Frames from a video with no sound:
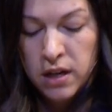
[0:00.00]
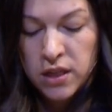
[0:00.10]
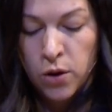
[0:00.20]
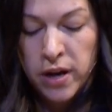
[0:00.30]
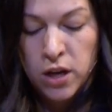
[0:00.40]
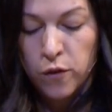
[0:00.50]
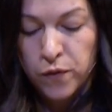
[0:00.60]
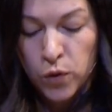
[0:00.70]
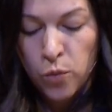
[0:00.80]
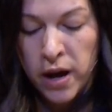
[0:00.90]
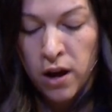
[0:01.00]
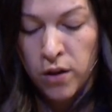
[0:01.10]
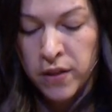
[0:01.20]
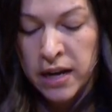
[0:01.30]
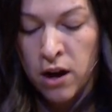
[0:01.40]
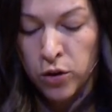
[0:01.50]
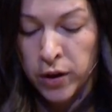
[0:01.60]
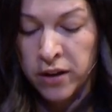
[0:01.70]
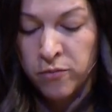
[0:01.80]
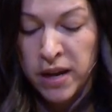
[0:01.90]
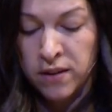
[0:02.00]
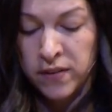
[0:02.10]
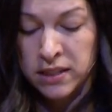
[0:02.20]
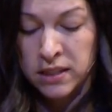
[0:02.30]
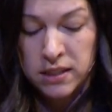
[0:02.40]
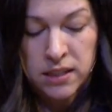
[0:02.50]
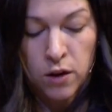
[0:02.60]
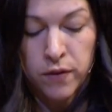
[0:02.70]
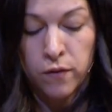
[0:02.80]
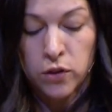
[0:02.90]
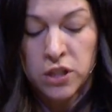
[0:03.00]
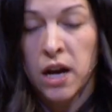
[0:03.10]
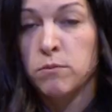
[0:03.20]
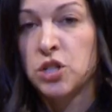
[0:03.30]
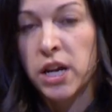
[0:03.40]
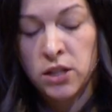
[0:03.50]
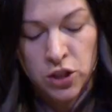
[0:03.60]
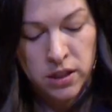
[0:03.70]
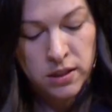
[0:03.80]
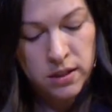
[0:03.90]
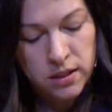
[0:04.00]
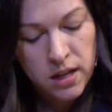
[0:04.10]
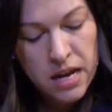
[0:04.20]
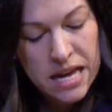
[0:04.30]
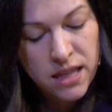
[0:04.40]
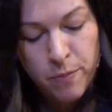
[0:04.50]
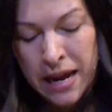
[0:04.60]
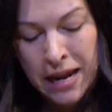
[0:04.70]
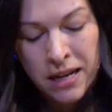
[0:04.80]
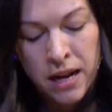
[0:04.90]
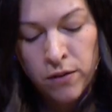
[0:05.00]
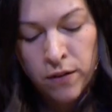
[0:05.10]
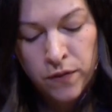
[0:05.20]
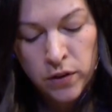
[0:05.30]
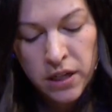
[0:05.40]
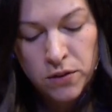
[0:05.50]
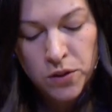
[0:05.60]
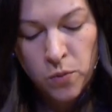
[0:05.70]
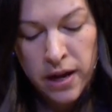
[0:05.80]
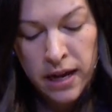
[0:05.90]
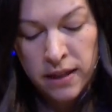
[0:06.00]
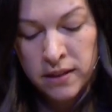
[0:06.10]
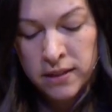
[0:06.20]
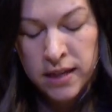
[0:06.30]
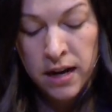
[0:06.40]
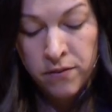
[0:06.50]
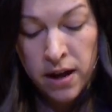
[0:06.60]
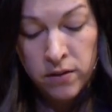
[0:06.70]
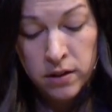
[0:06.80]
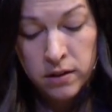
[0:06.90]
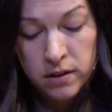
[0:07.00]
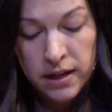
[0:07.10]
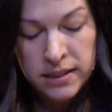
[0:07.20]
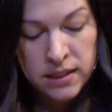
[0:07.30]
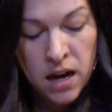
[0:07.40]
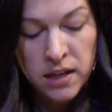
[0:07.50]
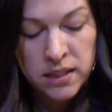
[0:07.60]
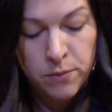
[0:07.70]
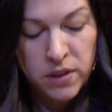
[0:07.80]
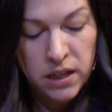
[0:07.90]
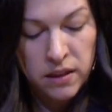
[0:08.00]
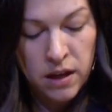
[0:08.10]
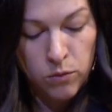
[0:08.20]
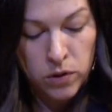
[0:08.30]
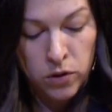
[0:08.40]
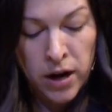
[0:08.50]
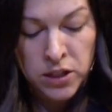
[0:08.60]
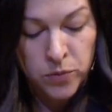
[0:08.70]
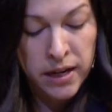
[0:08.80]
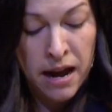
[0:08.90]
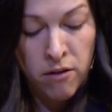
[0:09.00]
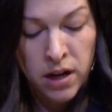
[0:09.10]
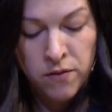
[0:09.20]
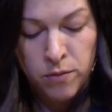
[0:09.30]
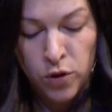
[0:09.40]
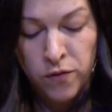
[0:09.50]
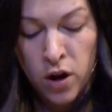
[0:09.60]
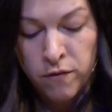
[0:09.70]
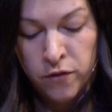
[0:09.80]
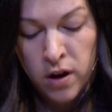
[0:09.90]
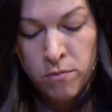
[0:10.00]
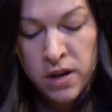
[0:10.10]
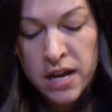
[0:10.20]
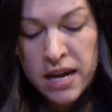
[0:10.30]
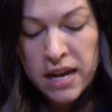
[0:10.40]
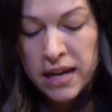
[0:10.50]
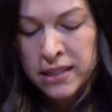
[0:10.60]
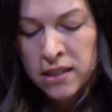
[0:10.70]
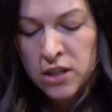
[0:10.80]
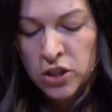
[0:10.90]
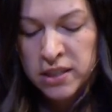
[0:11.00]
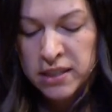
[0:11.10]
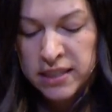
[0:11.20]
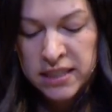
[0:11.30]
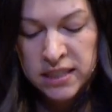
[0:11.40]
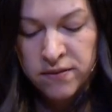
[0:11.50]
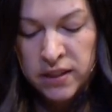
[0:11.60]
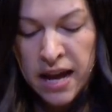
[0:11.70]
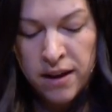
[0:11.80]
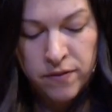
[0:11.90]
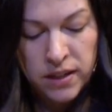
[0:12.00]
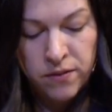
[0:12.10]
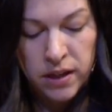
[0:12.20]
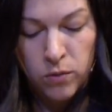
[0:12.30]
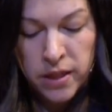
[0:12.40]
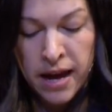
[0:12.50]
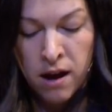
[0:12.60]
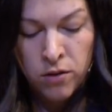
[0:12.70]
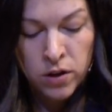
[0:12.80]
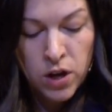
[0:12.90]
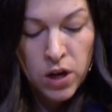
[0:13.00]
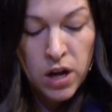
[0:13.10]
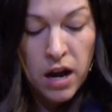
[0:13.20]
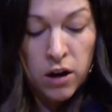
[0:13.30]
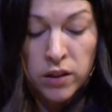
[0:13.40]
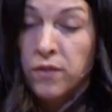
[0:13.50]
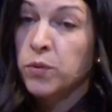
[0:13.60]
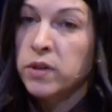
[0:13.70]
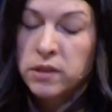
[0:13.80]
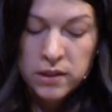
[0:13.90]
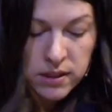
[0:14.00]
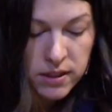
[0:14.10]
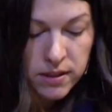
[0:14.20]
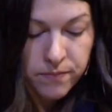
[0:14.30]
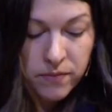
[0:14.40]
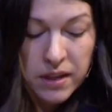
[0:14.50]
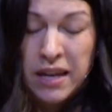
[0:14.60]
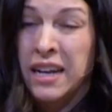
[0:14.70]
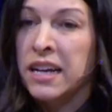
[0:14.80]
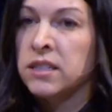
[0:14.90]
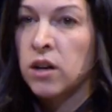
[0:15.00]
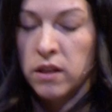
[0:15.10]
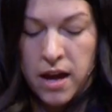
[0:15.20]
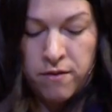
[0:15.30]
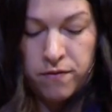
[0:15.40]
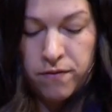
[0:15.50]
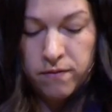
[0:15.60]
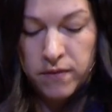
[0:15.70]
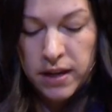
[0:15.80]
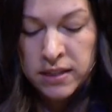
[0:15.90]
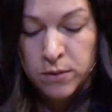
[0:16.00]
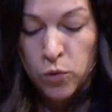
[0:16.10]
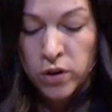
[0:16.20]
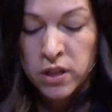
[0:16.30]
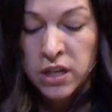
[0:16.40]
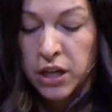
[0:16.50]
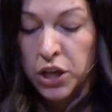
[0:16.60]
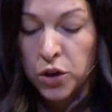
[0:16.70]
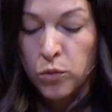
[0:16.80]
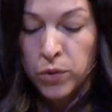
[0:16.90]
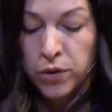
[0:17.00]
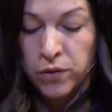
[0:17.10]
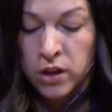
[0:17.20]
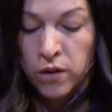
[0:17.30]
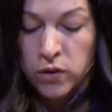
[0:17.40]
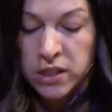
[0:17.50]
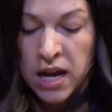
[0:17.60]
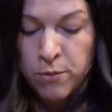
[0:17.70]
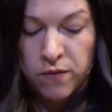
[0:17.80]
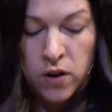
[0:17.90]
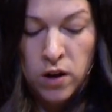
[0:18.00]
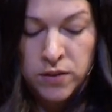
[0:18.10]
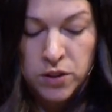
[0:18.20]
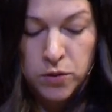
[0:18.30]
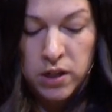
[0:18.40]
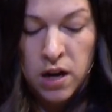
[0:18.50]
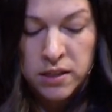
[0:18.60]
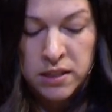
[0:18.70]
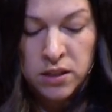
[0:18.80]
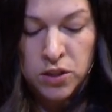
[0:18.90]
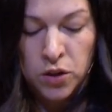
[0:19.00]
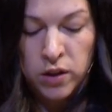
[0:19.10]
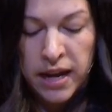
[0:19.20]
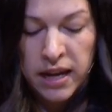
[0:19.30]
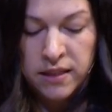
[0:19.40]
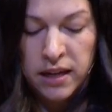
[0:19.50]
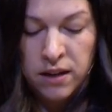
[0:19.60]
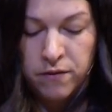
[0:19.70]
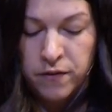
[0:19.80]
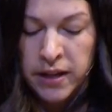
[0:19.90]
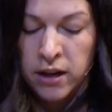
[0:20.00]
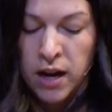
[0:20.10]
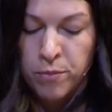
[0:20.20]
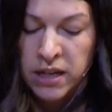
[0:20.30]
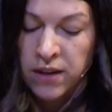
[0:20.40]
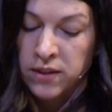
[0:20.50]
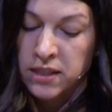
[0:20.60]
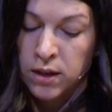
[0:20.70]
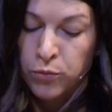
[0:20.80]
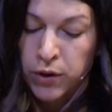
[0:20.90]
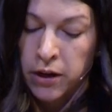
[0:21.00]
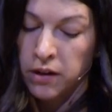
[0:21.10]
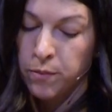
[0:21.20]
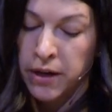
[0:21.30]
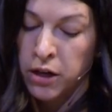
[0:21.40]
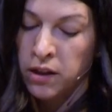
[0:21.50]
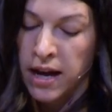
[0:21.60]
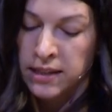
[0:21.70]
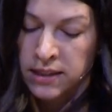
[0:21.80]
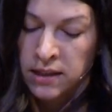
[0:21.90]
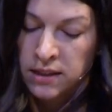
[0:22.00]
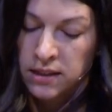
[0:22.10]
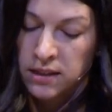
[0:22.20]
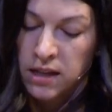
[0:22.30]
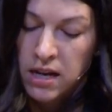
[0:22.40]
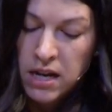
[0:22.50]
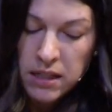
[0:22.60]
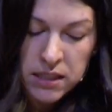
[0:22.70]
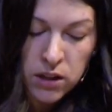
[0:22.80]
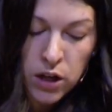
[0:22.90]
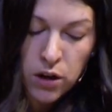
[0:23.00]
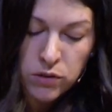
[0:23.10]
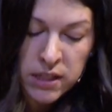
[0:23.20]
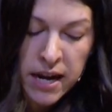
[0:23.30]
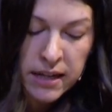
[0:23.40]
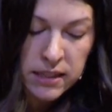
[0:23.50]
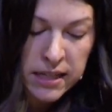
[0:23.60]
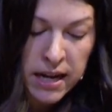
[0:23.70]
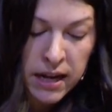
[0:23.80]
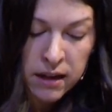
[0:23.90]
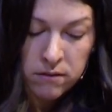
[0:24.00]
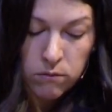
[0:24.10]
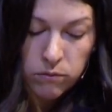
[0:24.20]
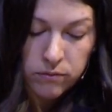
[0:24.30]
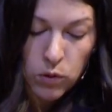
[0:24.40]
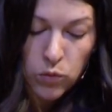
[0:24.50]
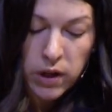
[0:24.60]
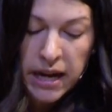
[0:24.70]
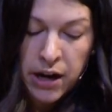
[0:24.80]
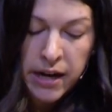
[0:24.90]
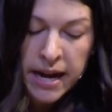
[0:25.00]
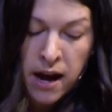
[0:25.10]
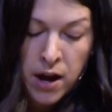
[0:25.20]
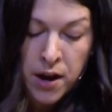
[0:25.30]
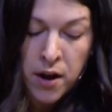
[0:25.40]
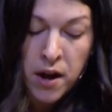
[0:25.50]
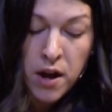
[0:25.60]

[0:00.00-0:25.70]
Though I know full well that how grief manifests itself over time changes, the pain never fully goes away this side of heaven. It's not something that we'll graduate out of and move on from. It's not just a season of life living without our loved ones. It is our life. It's more than an acute wound that over time evolves into a constant dull ache that can flare up and even temporarily paralyze us till our own dying day. We'll carry on,